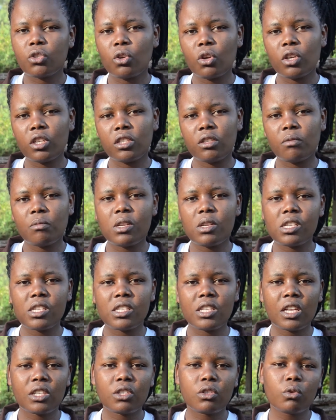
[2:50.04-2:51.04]
So it
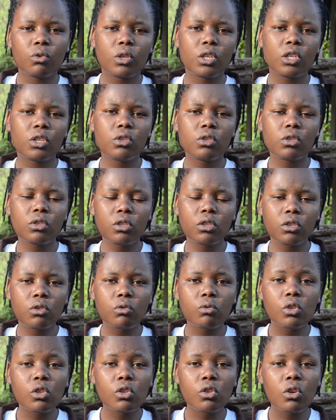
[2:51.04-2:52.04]
means that
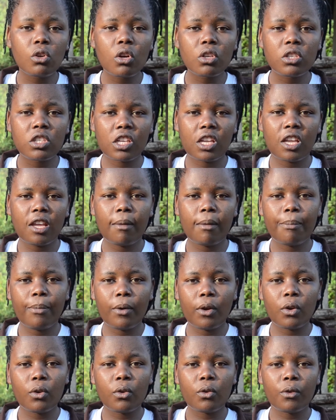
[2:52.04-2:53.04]
it will not
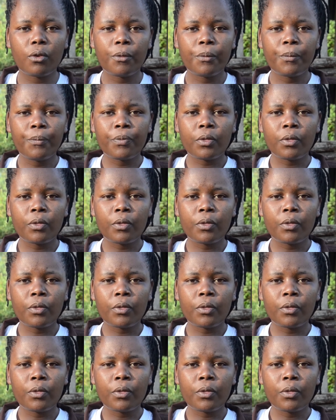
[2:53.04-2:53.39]
keep on